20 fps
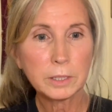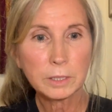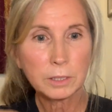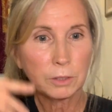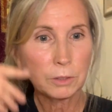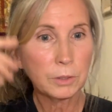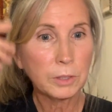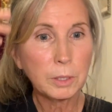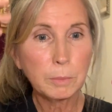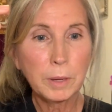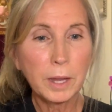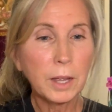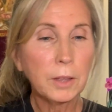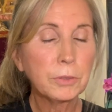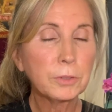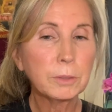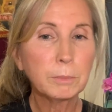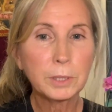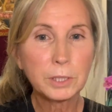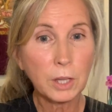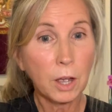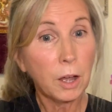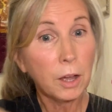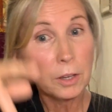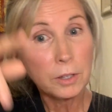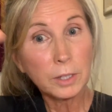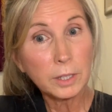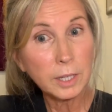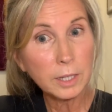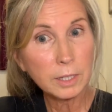You're in the bathroom, it's on
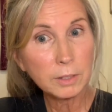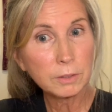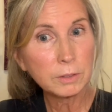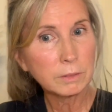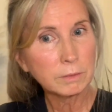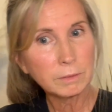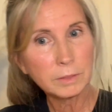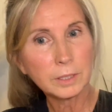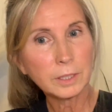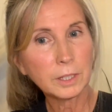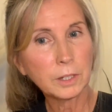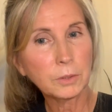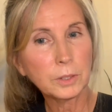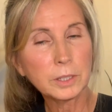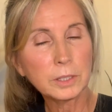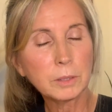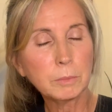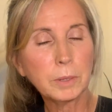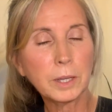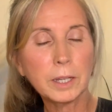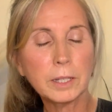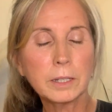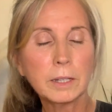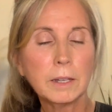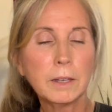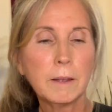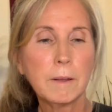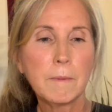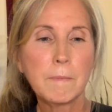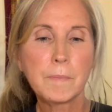to getting, into bed.
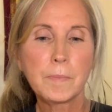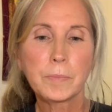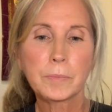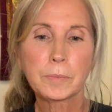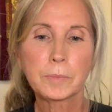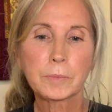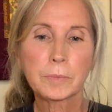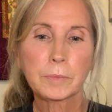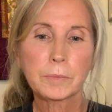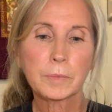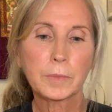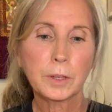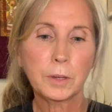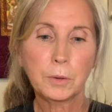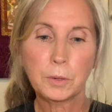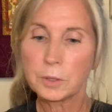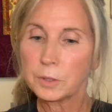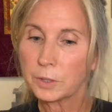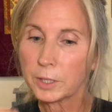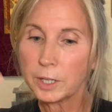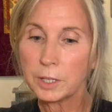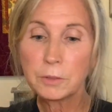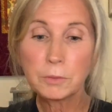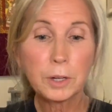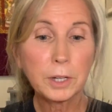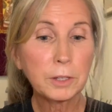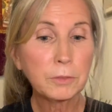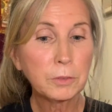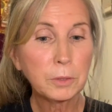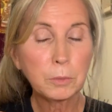Or you're getting
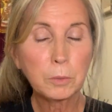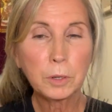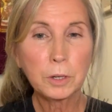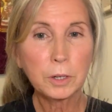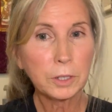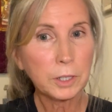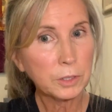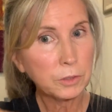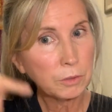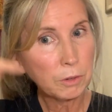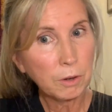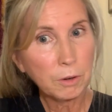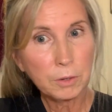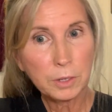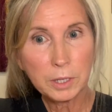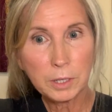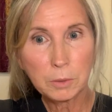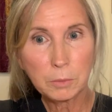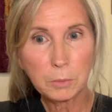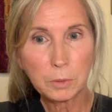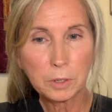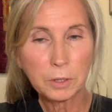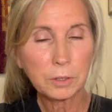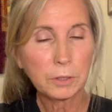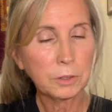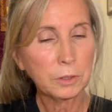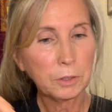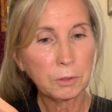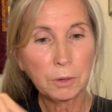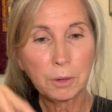ready for work and you're already at work, or
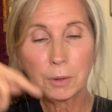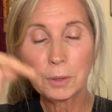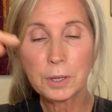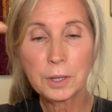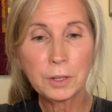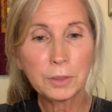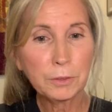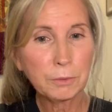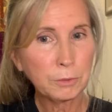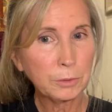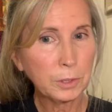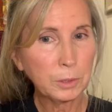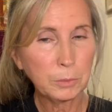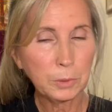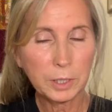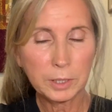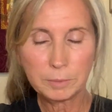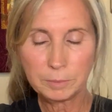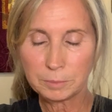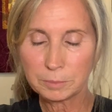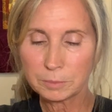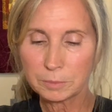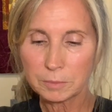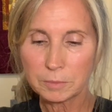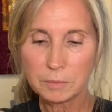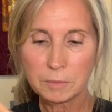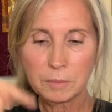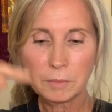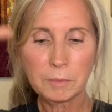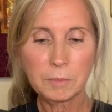you're already on the freeway.
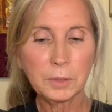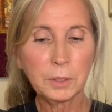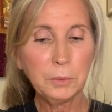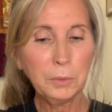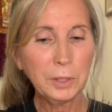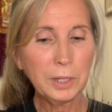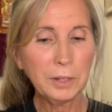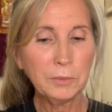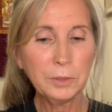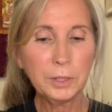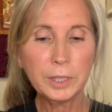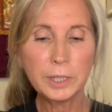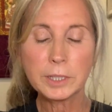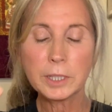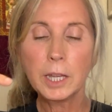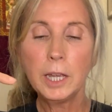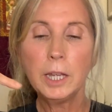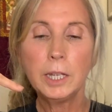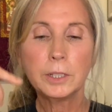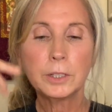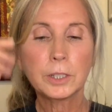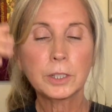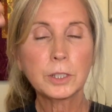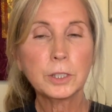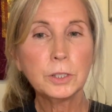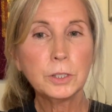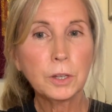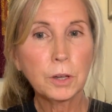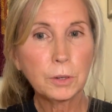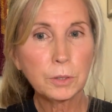Whatever it is, just
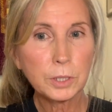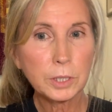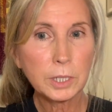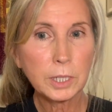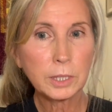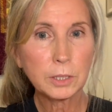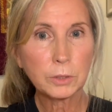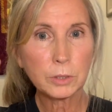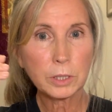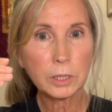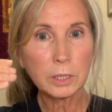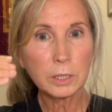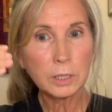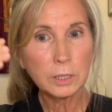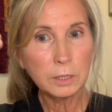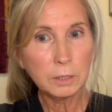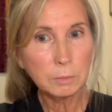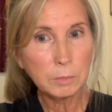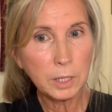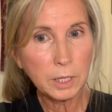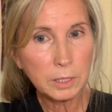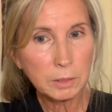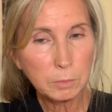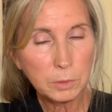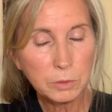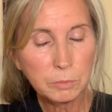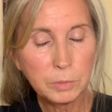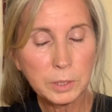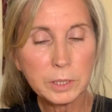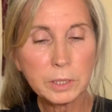noticing those little mind
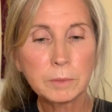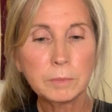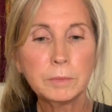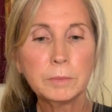movements.